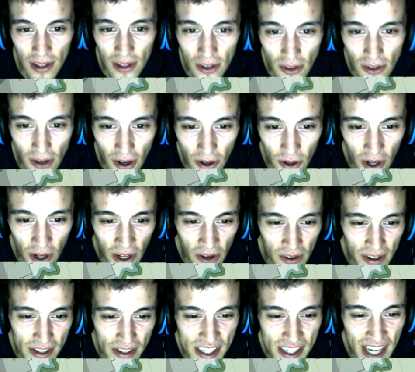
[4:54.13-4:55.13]
You're gonna look. I
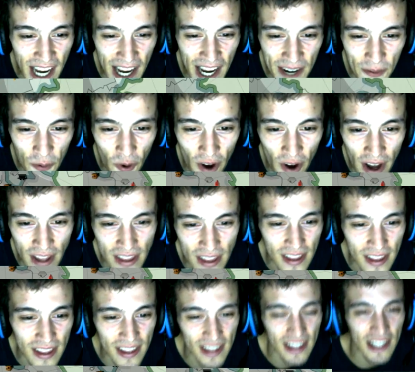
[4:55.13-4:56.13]
don't understand why.
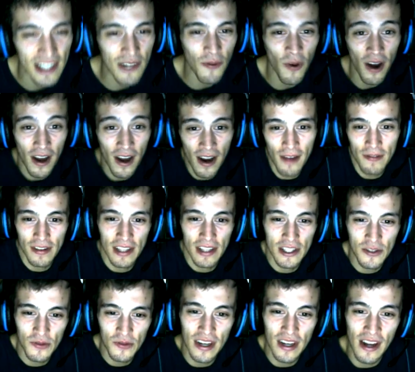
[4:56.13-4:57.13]
This is why I love it. This
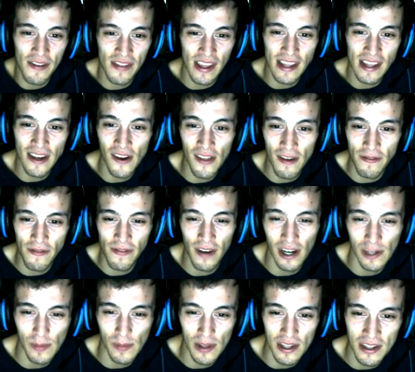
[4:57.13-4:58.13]
is why I love that they know they're
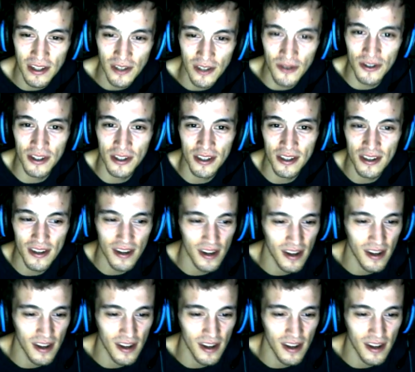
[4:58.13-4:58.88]
fucked, but they're still just